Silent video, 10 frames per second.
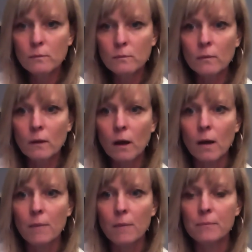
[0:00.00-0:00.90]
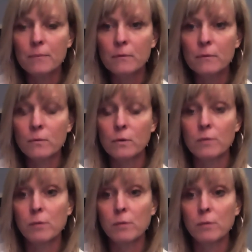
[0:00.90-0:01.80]
with
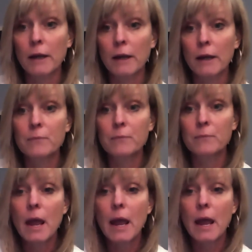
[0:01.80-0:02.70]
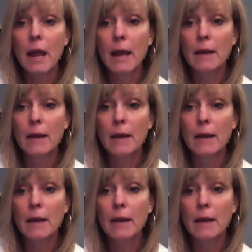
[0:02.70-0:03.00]
blogging. And